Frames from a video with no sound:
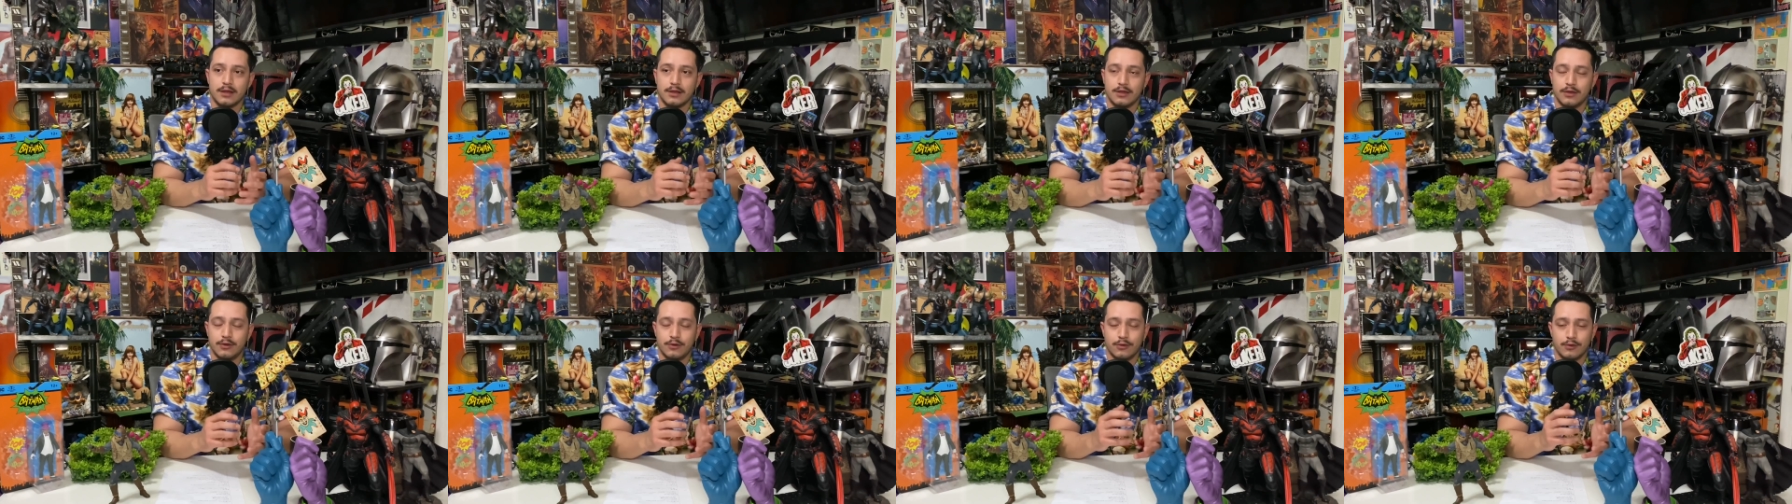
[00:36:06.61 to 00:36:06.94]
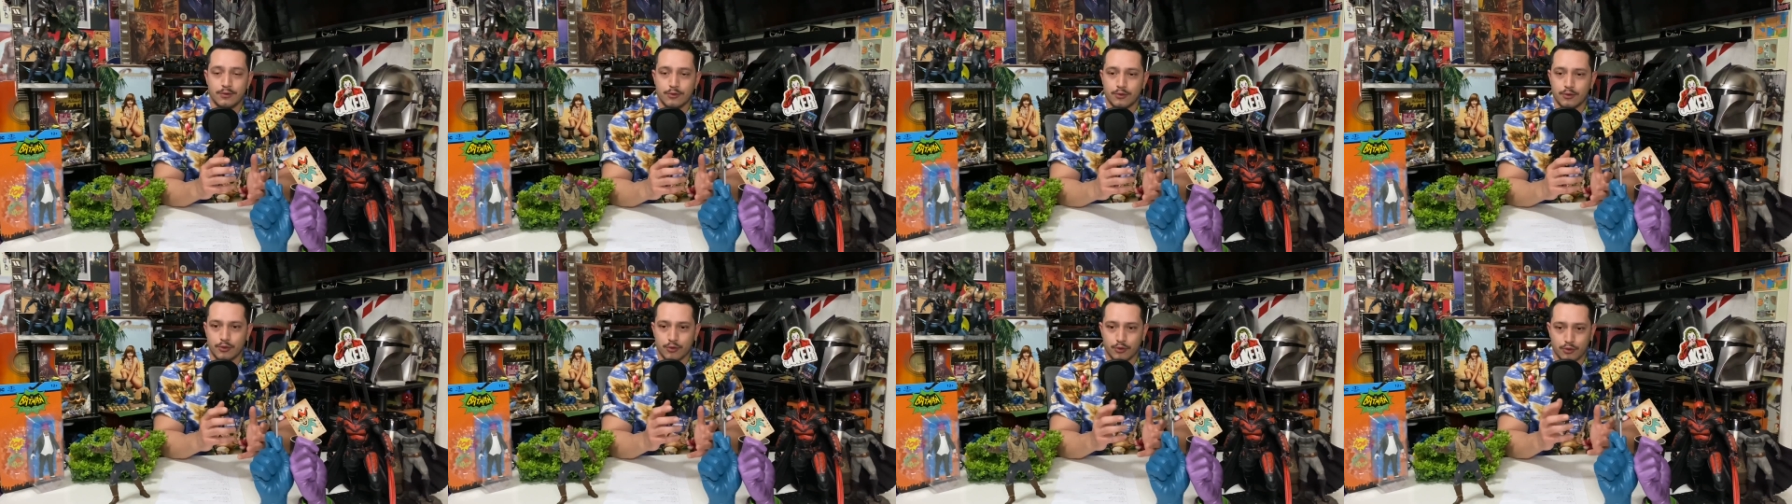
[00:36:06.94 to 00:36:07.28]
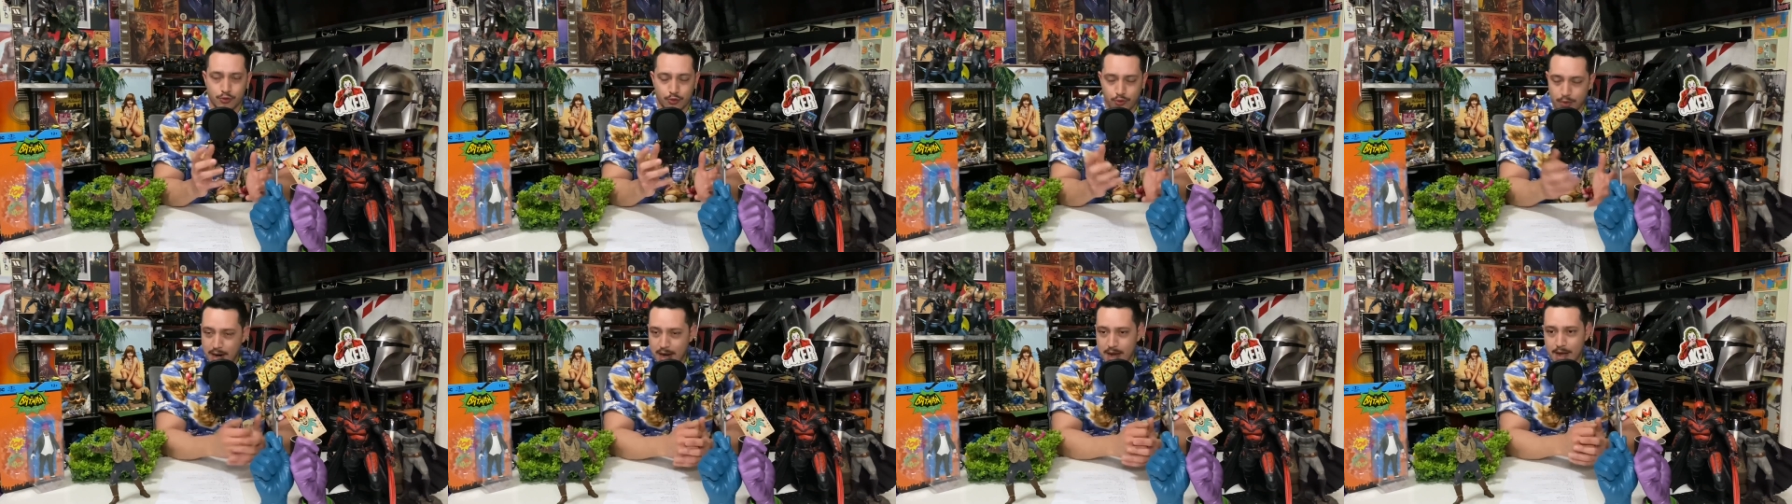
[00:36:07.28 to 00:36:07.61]
you
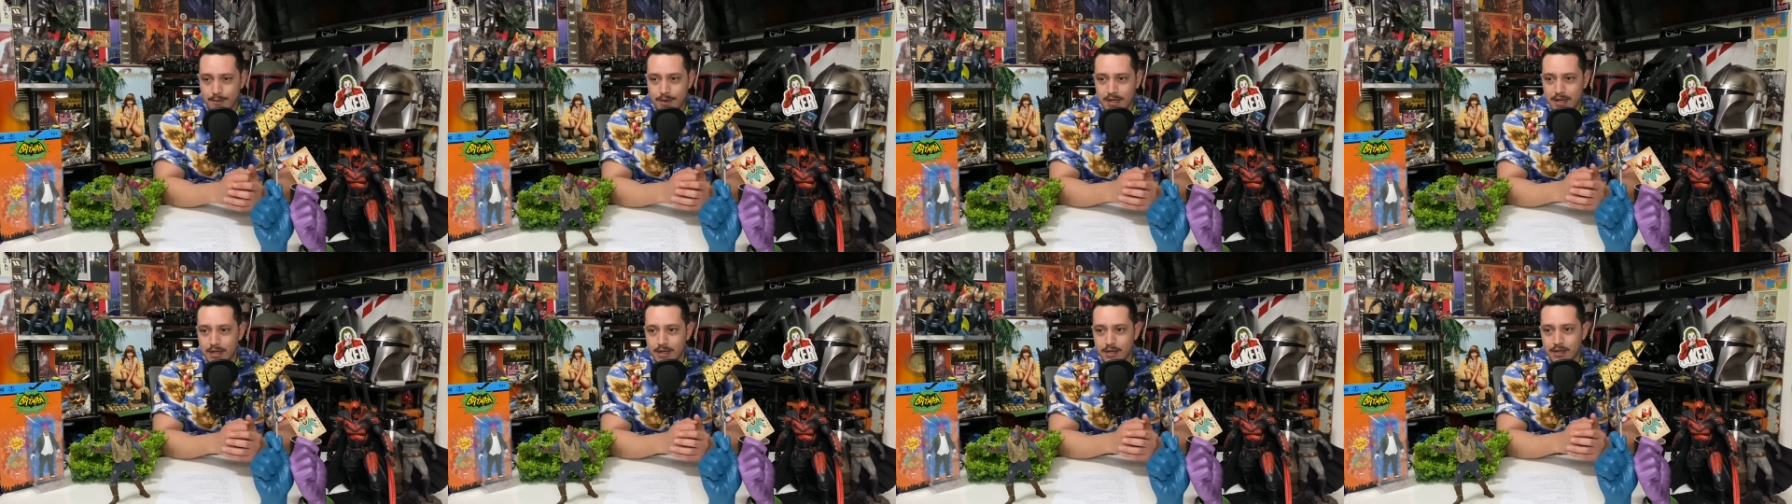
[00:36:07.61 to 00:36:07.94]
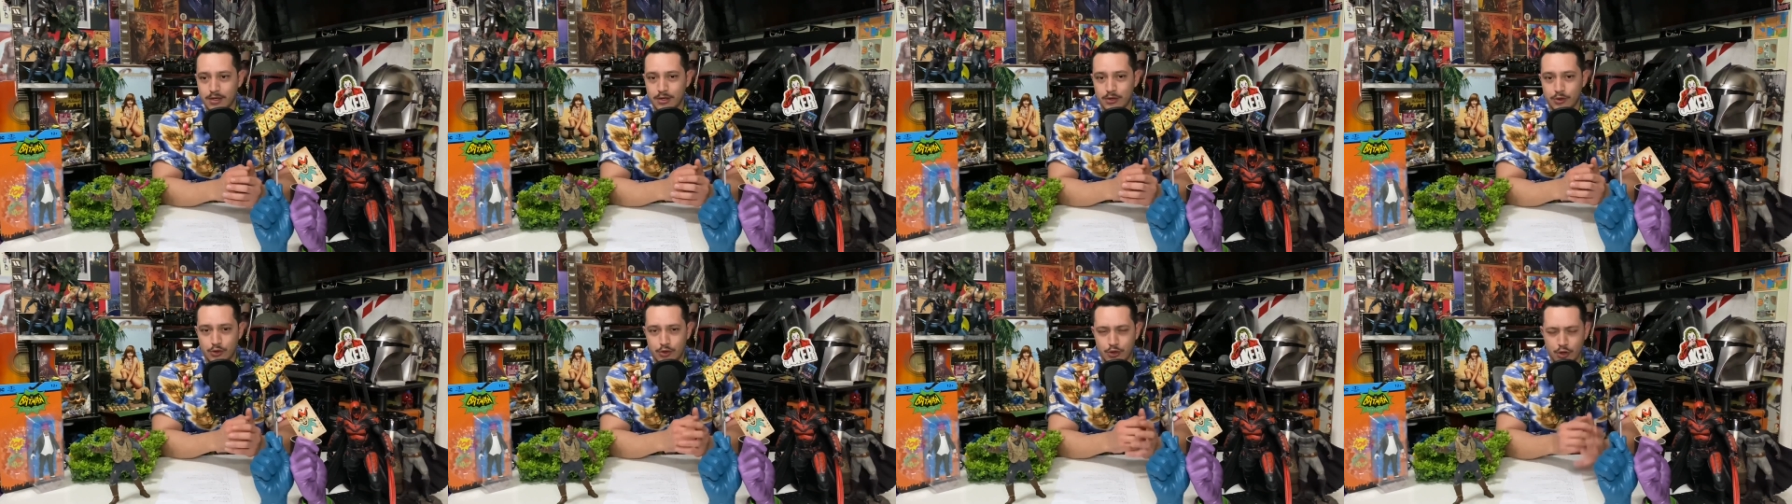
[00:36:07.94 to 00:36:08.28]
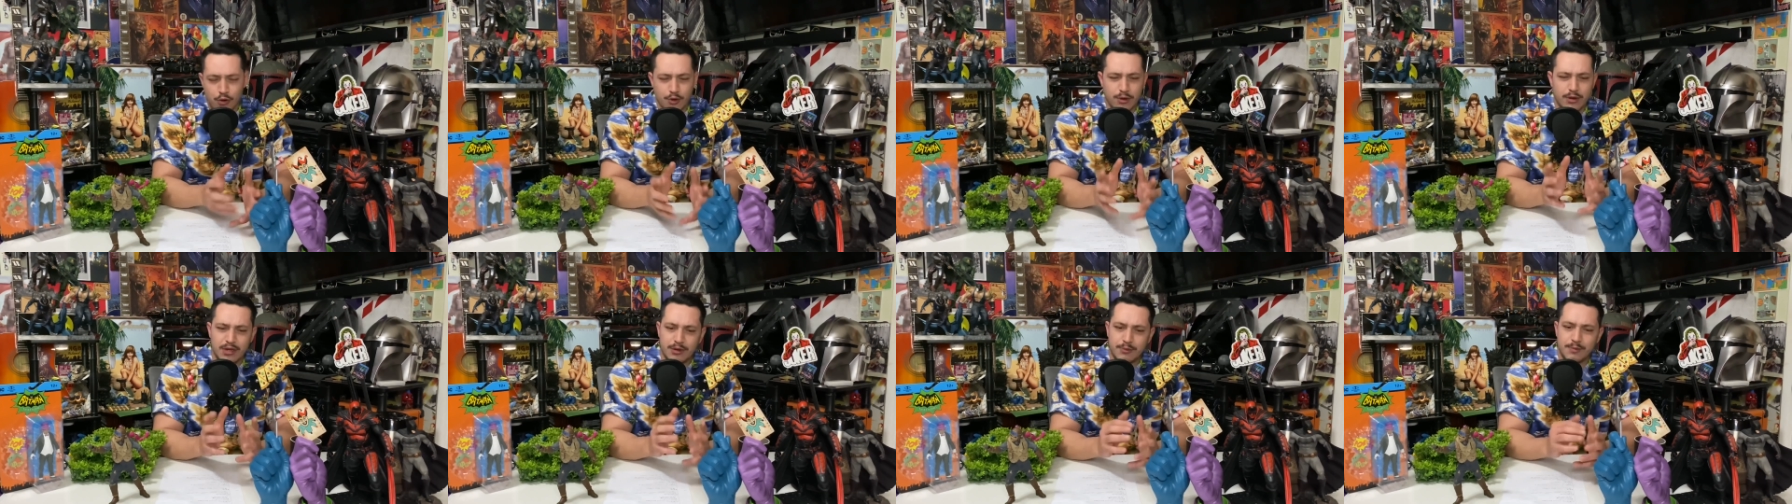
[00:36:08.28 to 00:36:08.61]
grab it, you
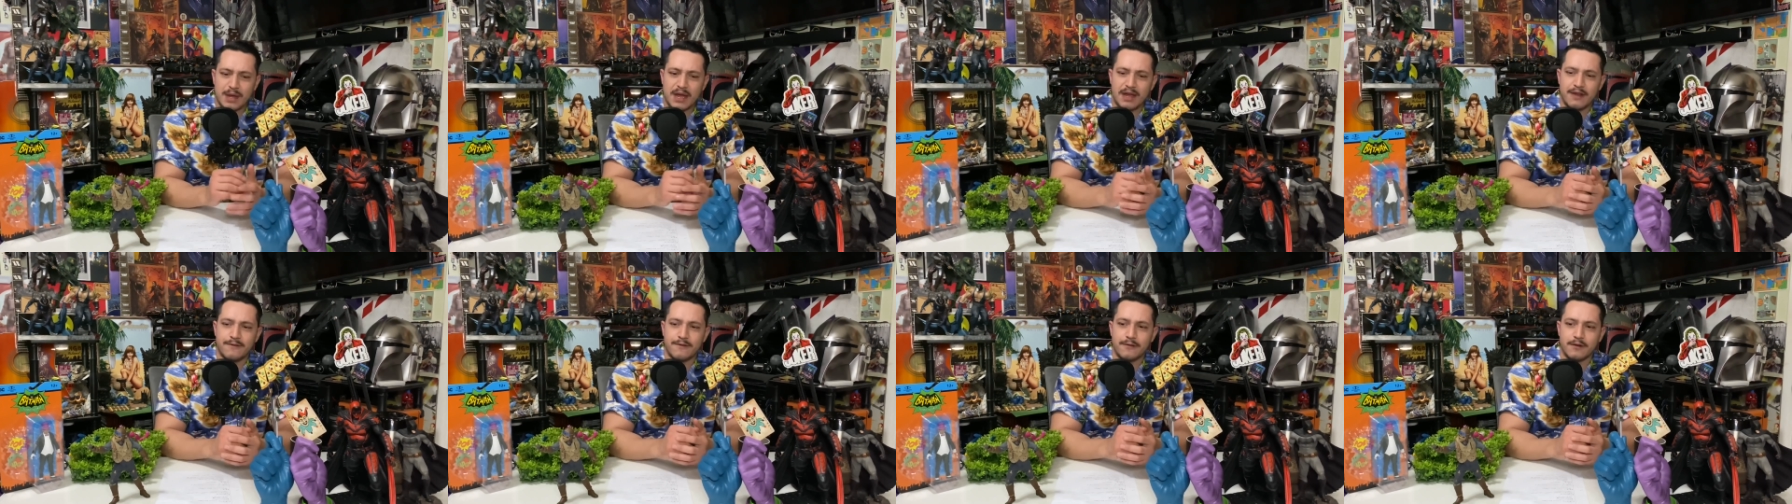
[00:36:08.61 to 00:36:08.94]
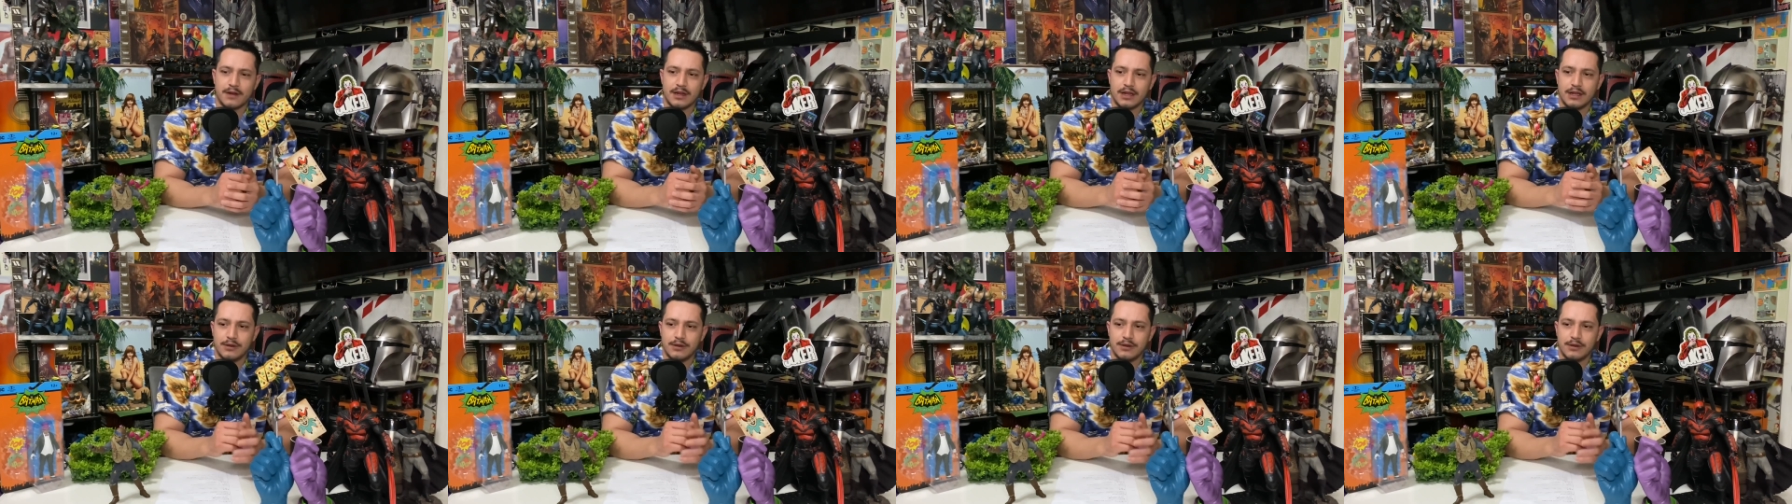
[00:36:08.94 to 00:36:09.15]
go and you pay for it,